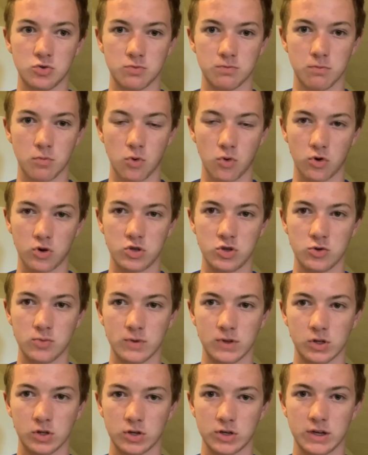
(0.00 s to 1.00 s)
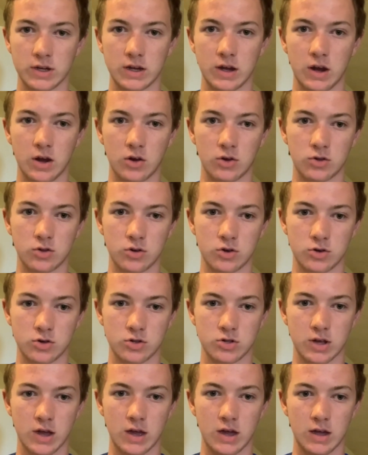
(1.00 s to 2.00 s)
more human-looking
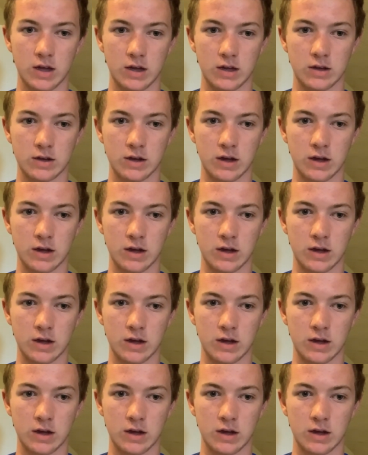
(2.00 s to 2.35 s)
characters, and